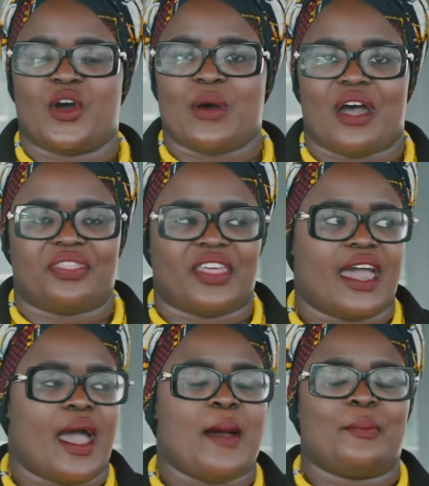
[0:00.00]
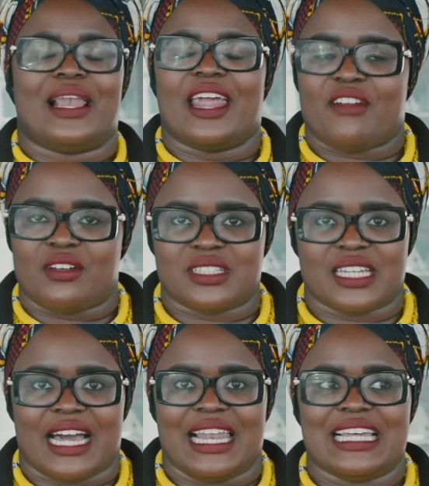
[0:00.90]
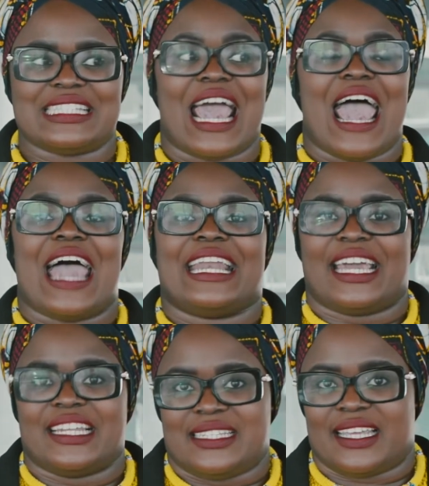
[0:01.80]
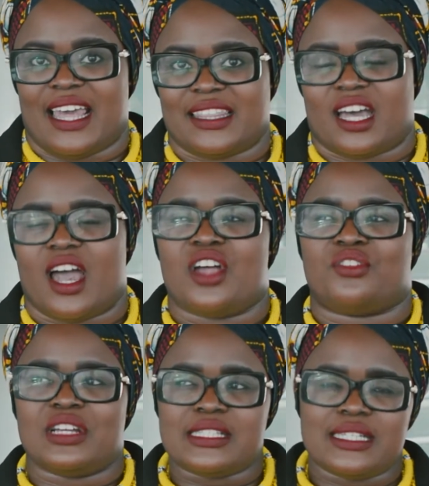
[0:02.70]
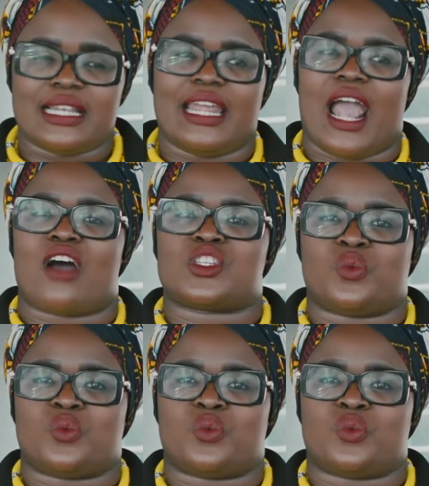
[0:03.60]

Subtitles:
Go out there, play around with the colors and get it together. Recently I was